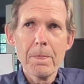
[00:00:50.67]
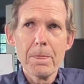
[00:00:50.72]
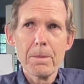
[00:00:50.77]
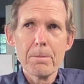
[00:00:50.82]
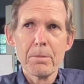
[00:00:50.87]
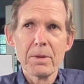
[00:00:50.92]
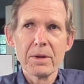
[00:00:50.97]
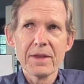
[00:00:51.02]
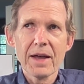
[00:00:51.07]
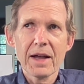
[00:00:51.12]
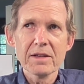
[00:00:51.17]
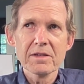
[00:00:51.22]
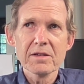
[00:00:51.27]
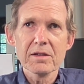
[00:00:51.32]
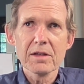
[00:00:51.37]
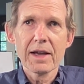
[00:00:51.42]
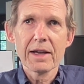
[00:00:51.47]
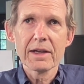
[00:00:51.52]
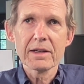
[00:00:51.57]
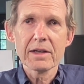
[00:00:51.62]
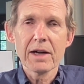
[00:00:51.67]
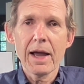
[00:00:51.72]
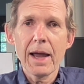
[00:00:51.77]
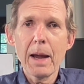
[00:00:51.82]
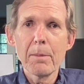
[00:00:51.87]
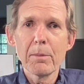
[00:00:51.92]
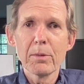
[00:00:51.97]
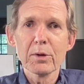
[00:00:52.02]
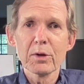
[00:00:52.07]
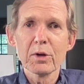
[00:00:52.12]
But that's like a
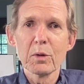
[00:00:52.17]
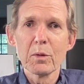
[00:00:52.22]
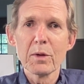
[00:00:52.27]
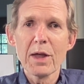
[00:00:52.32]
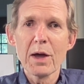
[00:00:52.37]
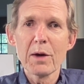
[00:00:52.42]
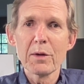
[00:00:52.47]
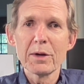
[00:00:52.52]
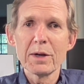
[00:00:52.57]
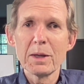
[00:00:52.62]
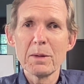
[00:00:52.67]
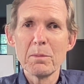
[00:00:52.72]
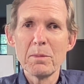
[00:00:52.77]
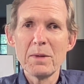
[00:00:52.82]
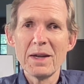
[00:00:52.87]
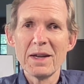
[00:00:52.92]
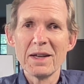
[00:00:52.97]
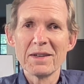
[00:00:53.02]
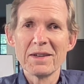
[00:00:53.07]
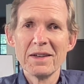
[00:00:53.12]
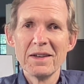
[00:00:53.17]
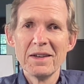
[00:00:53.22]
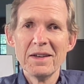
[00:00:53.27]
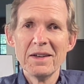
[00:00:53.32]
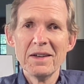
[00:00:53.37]
hamburger without any meat.